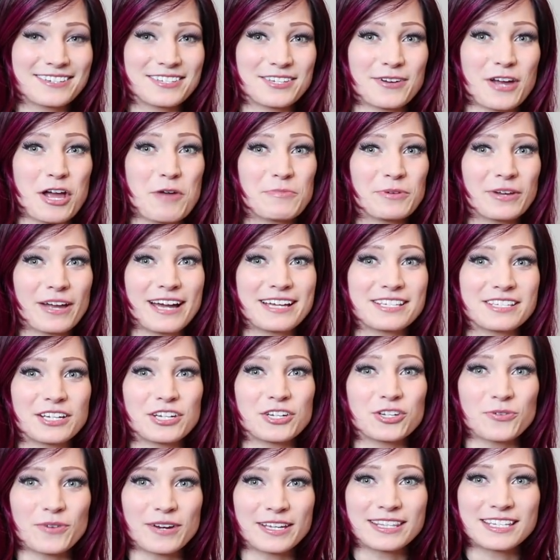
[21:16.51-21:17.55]
So I hope you guys
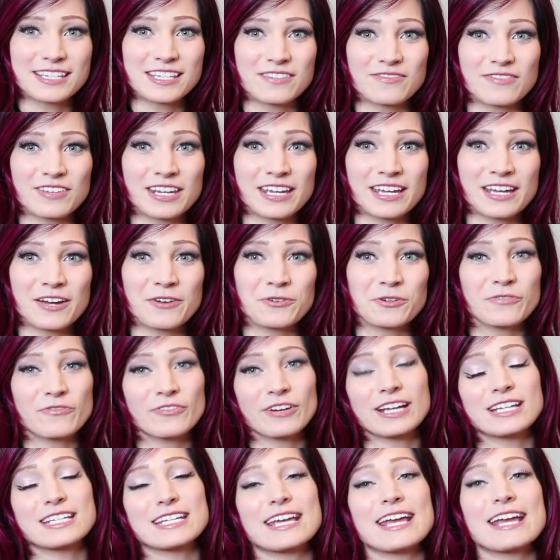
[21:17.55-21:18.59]
enjoyed this video.
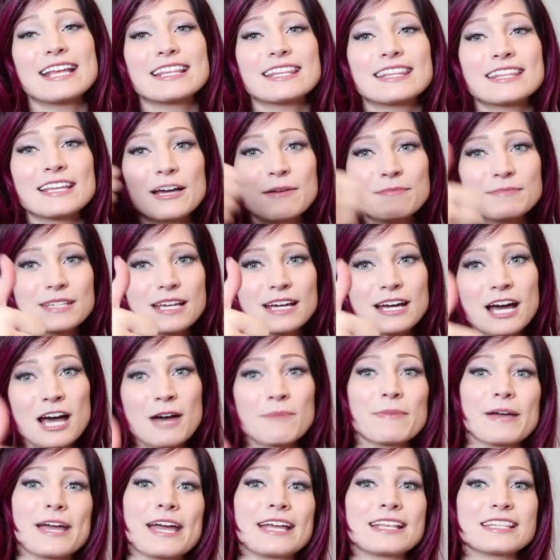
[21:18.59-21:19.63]
Don't forget to hit thumbs
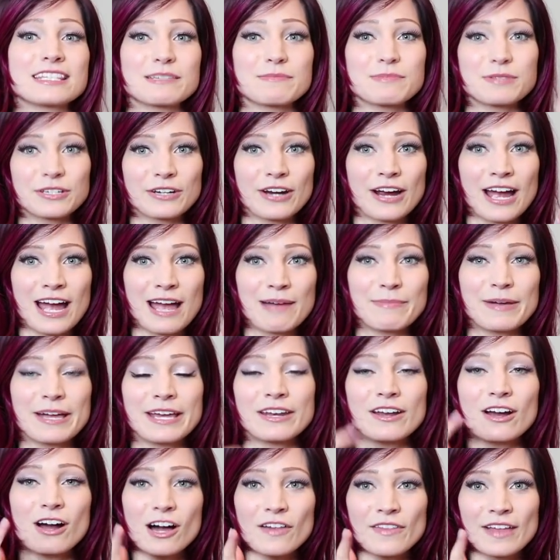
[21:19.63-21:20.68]
up and subscribe
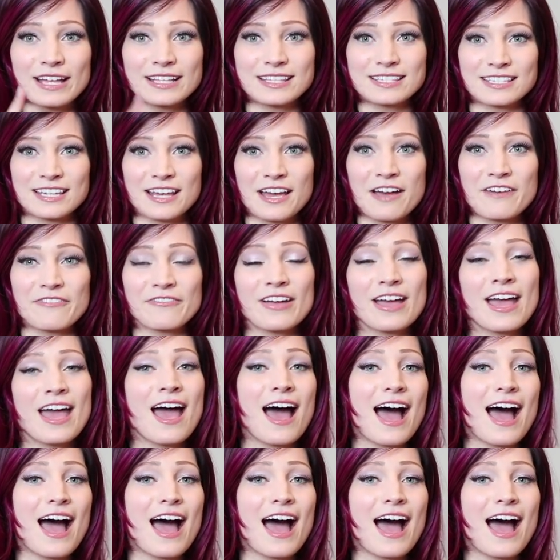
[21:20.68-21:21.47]
and all that stuff.